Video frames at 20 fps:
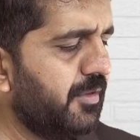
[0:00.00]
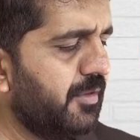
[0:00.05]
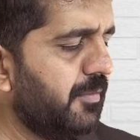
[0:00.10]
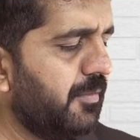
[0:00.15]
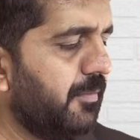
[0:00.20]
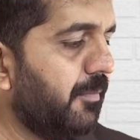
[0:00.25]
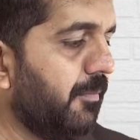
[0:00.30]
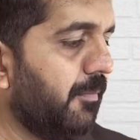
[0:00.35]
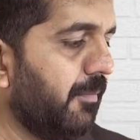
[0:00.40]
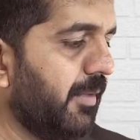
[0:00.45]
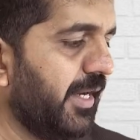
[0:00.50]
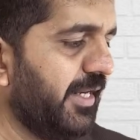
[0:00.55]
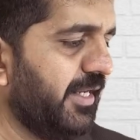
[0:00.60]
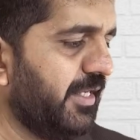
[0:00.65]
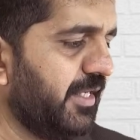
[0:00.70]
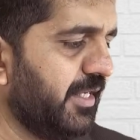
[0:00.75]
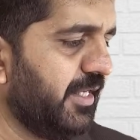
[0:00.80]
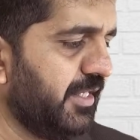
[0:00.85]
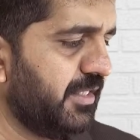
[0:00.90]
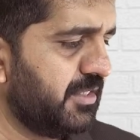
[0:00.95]

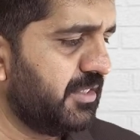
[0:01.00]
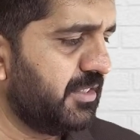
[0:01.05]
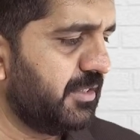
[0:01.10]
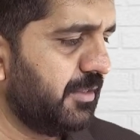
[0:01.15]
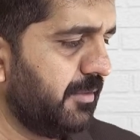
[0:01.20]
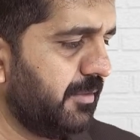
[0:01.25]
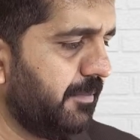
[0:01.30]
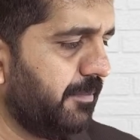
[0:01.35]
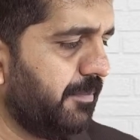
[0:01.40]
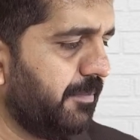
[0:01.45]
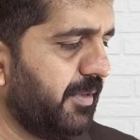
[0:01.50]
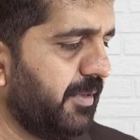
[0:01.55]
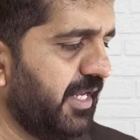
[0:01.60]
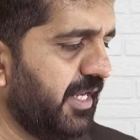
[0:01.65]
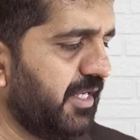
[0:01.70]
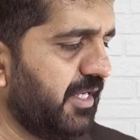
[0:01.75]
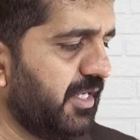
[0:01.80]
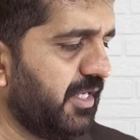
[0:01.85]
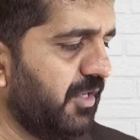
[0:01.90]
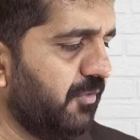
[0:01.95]
minus
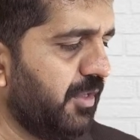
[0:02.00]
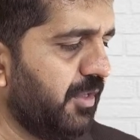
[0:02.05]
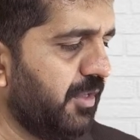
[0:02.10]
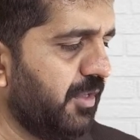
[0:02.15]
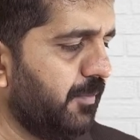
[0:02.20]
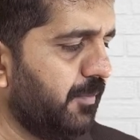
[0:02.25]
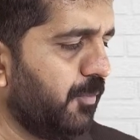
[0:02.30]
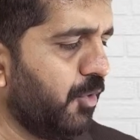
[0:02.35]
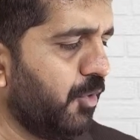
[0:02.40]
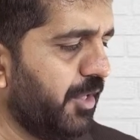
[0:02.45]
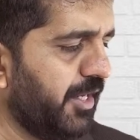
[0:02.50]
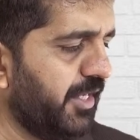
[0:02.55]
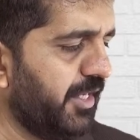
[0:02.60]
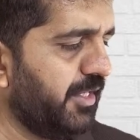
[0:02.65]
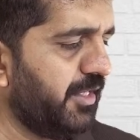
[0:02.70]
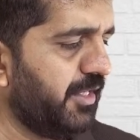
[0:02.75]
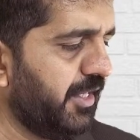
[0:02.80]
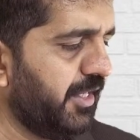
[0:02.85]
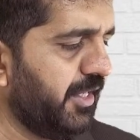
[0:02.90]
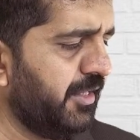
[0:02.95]
break even
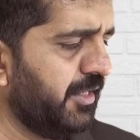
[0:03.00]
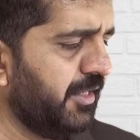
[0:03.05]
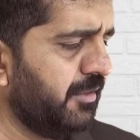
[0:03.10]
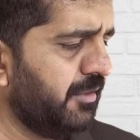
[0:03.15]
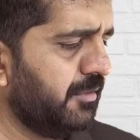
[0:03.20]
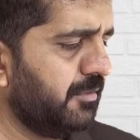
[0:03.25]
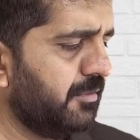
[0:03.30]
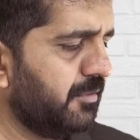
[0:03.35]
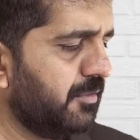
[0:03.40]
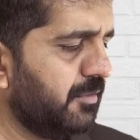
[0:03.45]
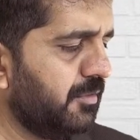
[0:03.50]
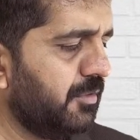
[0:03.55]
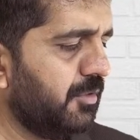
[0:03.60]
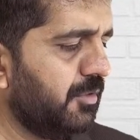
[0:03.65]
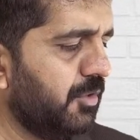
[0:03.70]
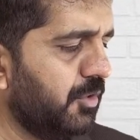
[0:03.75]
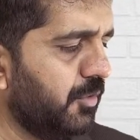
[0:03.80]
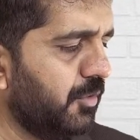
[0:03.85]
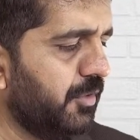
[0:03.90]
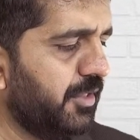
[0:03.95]
point in
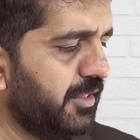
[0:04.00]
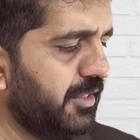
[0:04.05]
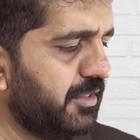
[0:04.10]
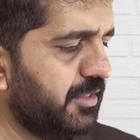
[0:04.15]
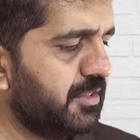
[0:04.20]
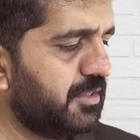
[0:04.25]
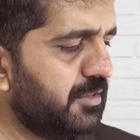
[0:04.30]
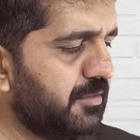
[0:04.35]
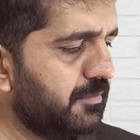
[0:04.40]
units.